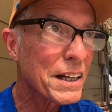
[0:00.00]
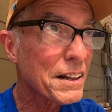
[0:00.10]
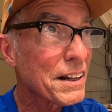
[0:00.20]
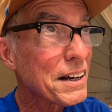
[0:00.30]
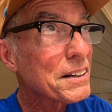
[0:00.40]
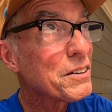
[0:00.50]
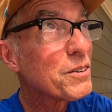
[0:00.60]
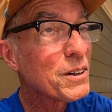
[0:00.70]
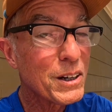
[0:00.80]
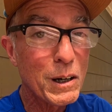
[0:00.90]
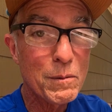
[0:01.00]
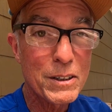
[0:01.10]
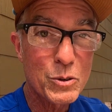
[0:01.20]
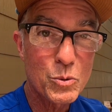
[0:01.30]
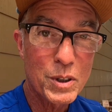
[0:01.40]
That line going up
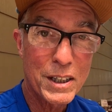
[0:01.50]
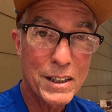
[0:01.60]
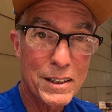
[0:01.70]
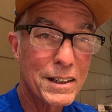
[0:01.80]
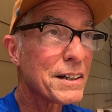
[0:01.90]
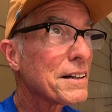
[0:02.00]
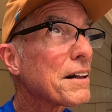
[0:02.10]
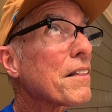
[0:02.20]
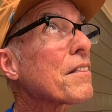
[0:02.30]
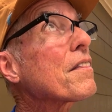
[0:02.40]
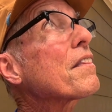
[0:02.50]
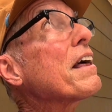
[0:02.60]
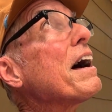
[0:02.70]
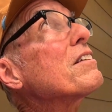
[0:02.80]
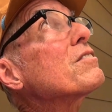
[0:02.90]
is where
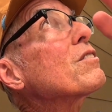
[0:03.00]
that